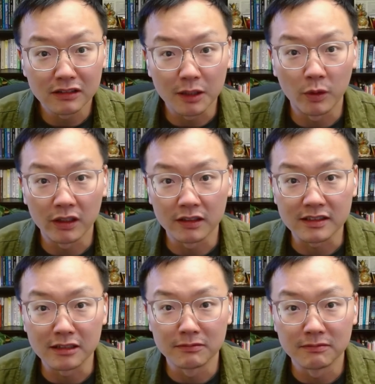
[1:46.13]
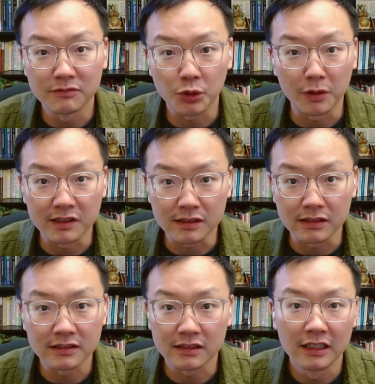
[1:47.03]
like what are some
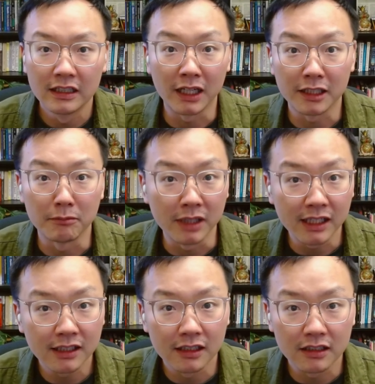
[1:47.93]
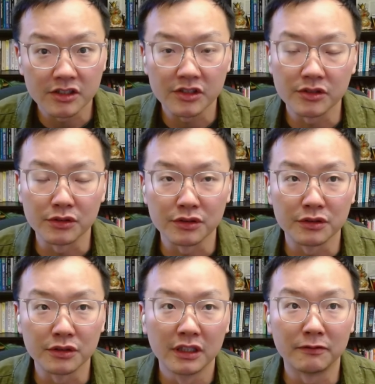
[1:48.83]
choices I can make
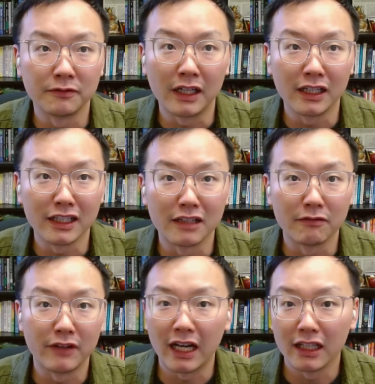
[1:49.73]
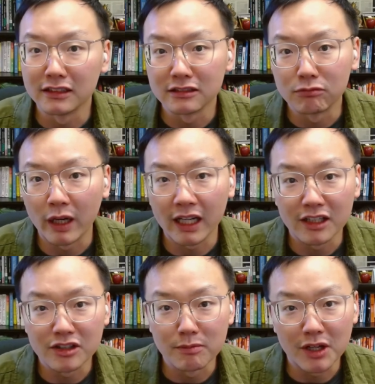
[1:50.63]
to find a valid way
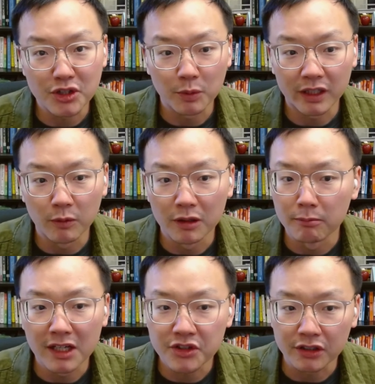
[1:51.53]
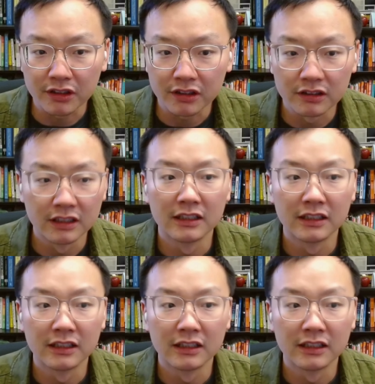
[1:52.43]
to measure what I want to measure.